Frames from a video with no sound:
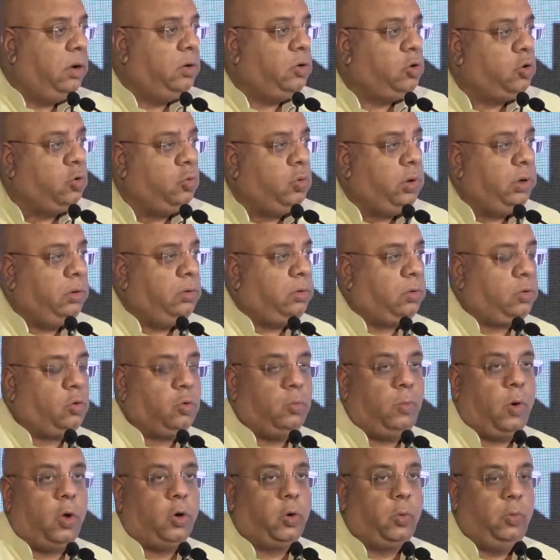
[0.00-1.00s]
to,
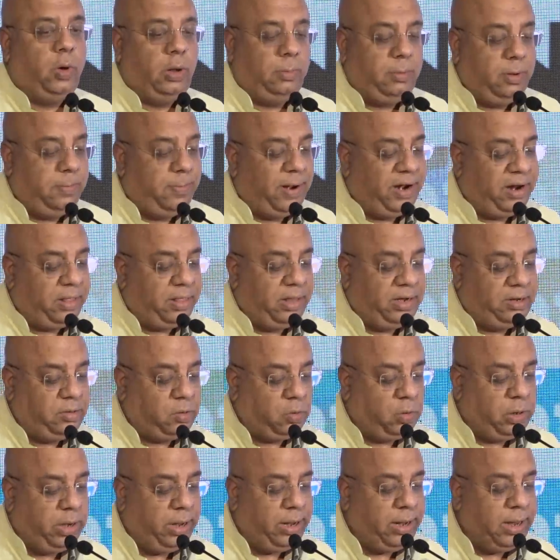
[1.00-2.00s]
tomorrow will be better than
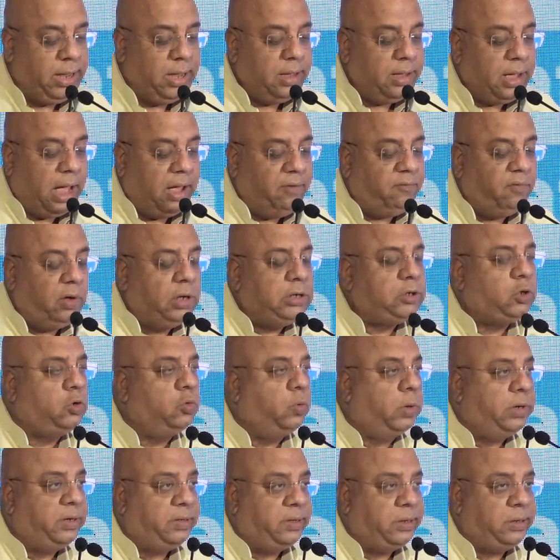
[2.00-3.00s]
today. I work
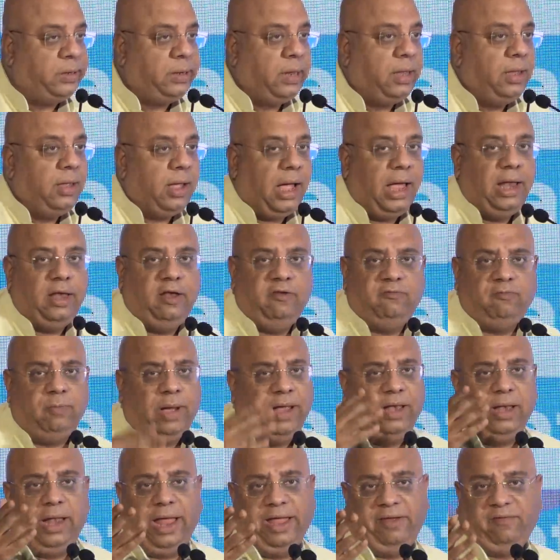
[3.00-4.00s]
towards it. I live my
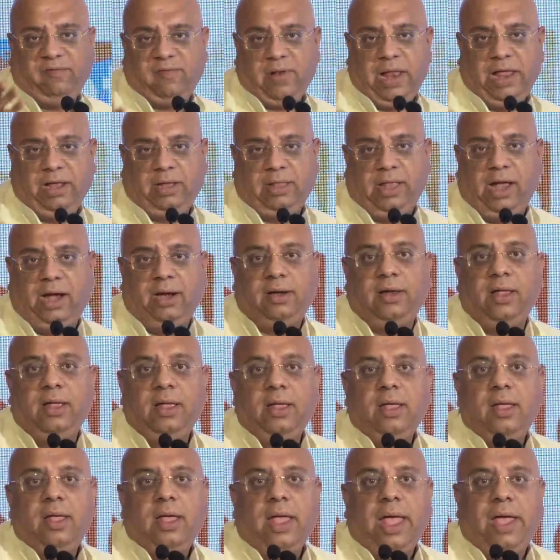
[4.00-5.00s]
life like that.
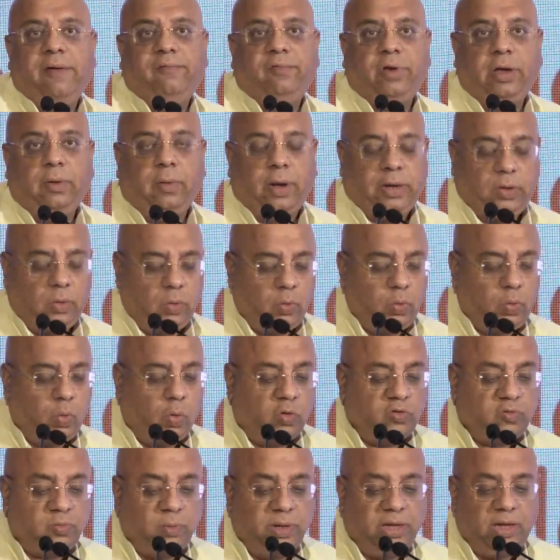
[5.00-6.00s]
Everyone who
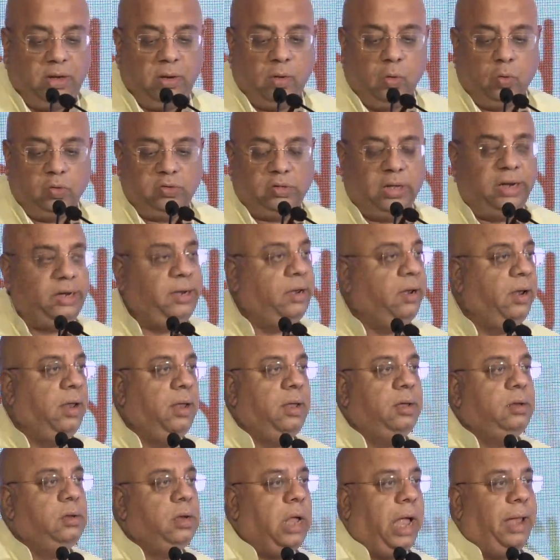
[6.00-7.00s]
knows me knows that
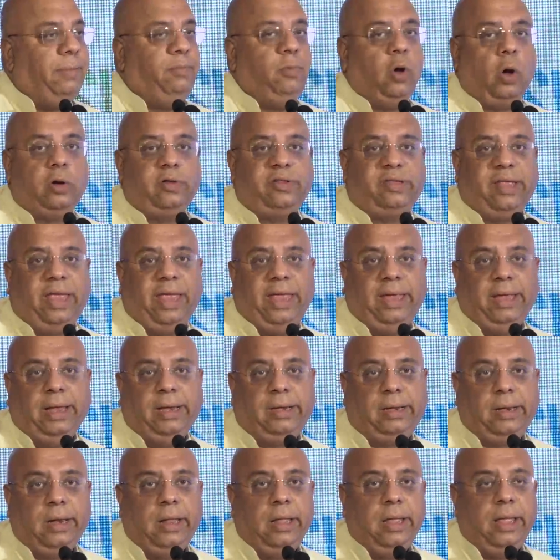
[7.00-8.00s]
I'm not saying it.
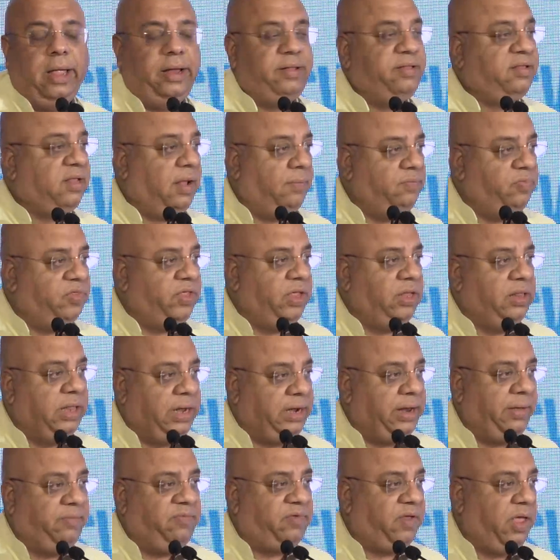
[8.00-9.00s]
It's something that
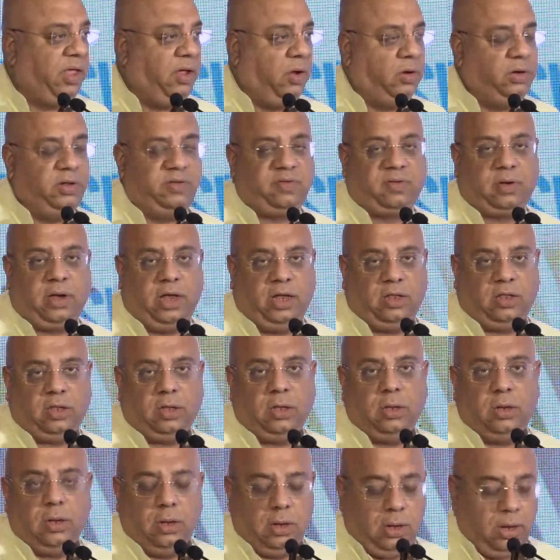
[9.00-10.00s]
I'm saying on a stage.
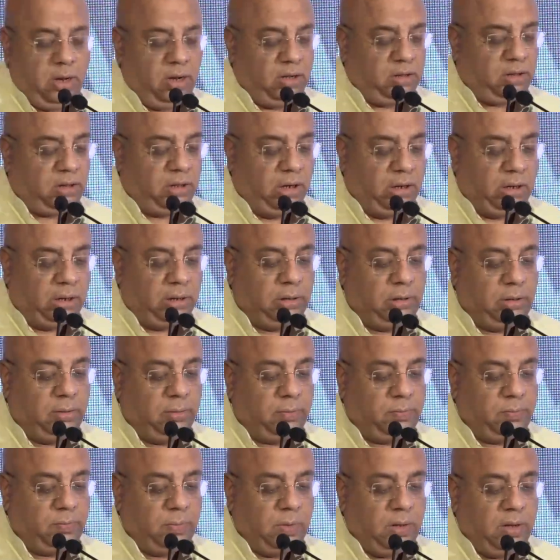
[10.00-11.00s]
Third
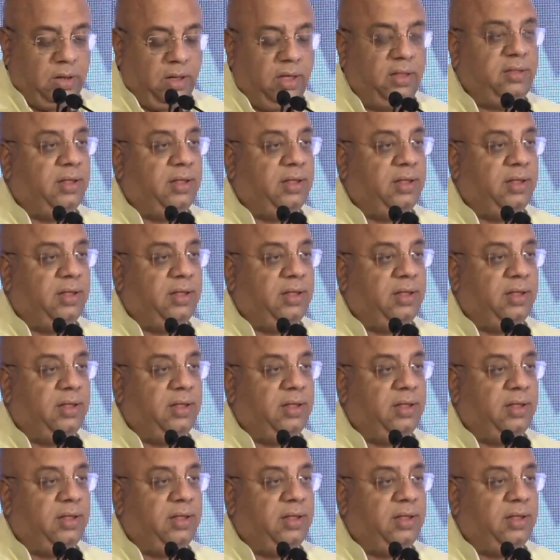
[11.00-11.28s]
is